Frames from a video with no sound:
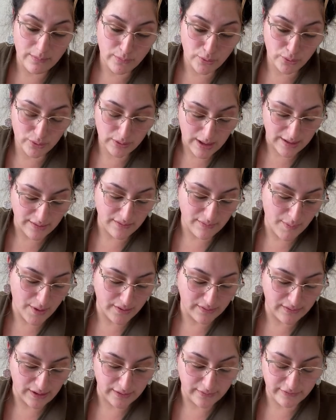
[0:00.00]
moonlight
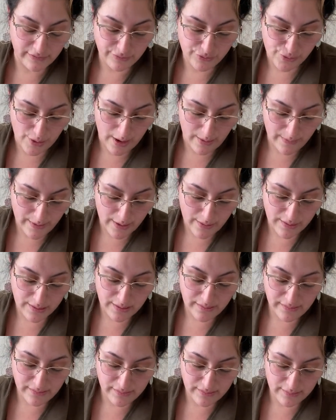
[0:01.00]
smells like
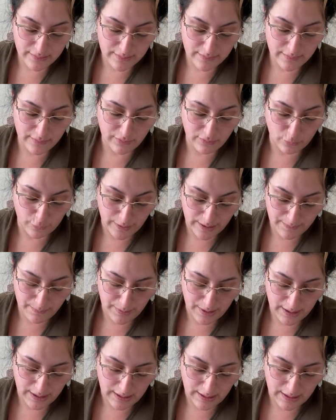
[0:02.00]
strawberries, sweet
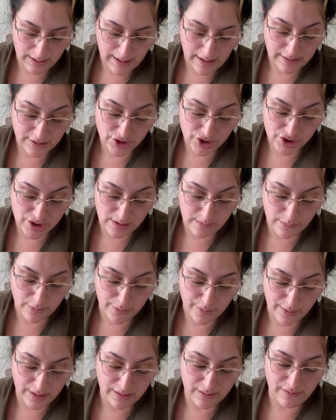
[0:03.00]
pea, and
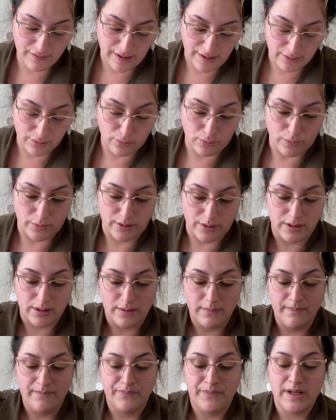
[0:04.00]
shimmering sandalwood.
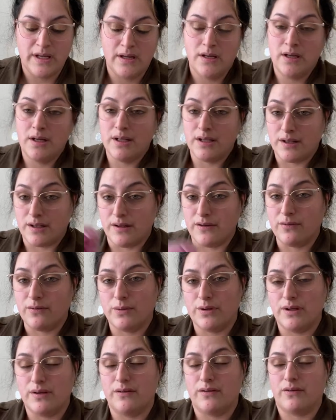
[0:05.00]
This
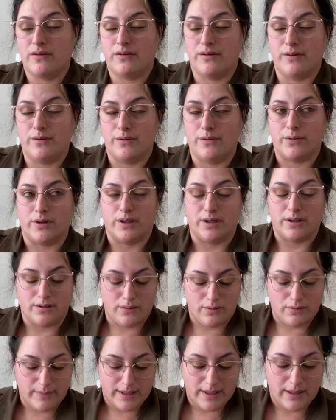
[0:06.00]
one is so good.
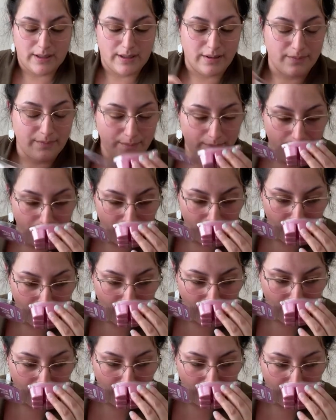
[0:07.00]
Oh my God.
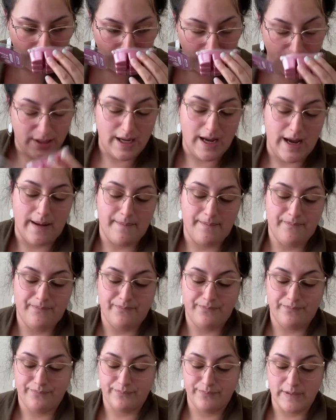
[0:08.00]
Yeah,
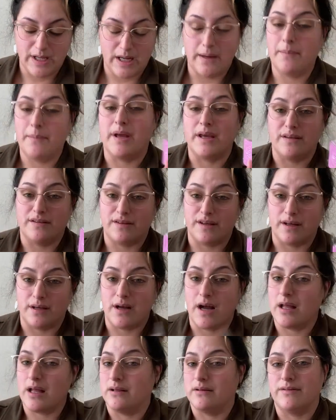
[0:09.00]
amazing.
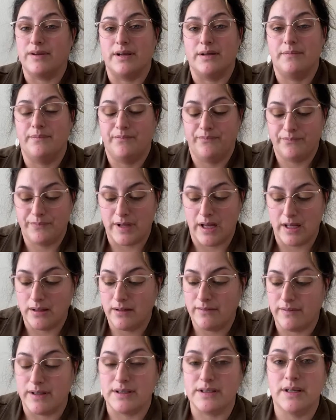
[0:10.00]
I love it. I
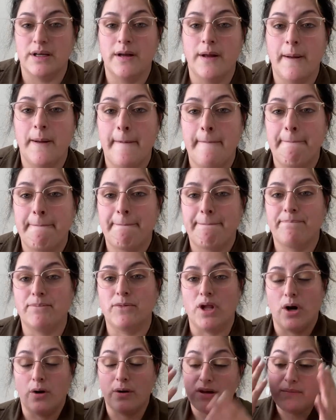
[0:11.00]
love it.
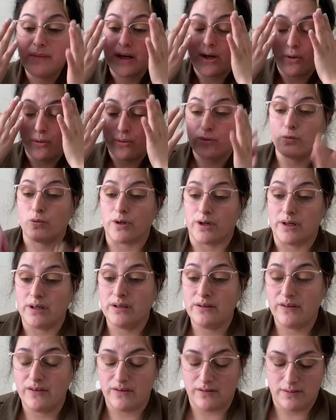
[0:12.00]
No, in my own
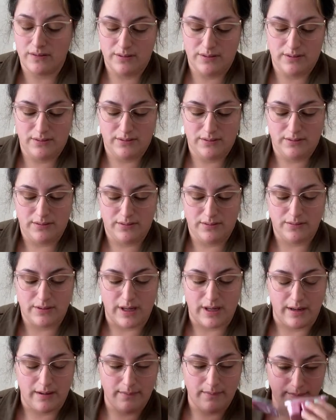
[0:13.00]
words.
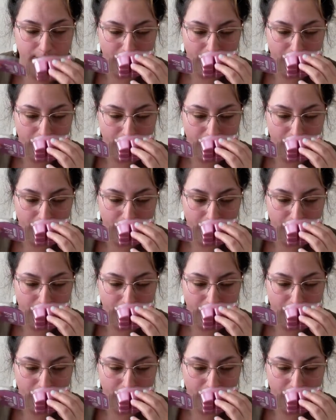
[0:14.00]
Okay.